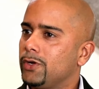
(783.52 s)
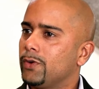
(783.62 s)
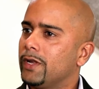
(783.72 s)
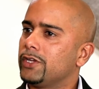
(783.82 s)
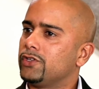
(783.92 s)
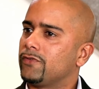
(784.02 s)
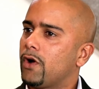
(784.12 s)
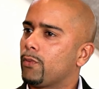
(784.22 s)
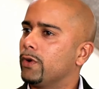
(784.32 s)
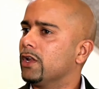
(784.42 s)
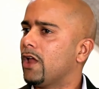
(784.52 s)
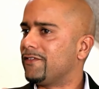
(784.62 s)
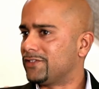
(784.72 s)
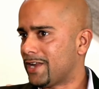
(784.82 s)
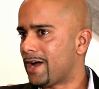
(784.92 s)
you unless you've got real
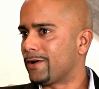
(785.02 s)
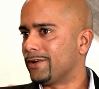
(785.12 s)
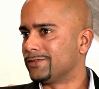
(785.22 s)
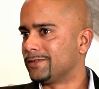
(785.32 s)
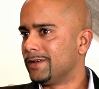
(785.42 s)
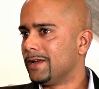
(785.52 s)
life scenarios.